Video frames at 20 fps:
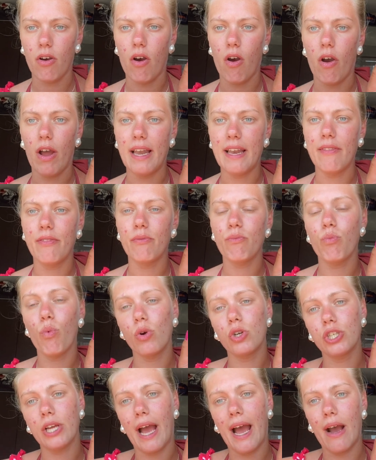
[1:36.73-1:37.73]
I then
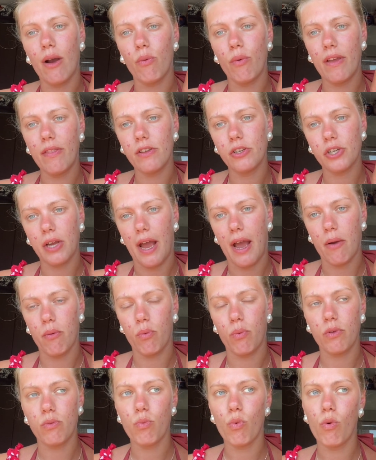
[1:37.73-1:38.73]
wash it out in the shower
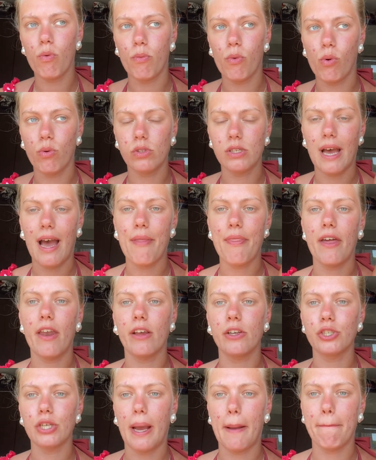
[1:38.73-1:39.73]
with warm water, and then I
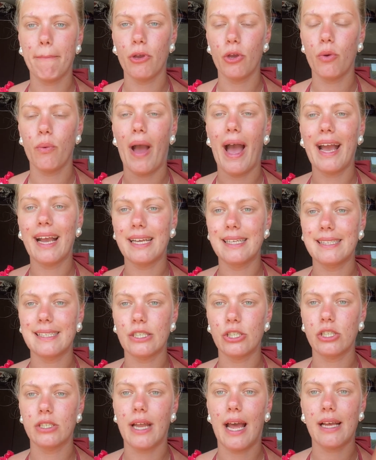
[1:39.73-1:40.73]
shampoo and
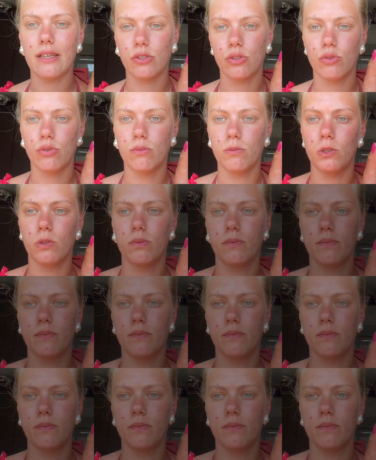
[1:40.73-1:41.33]
condition it as normal.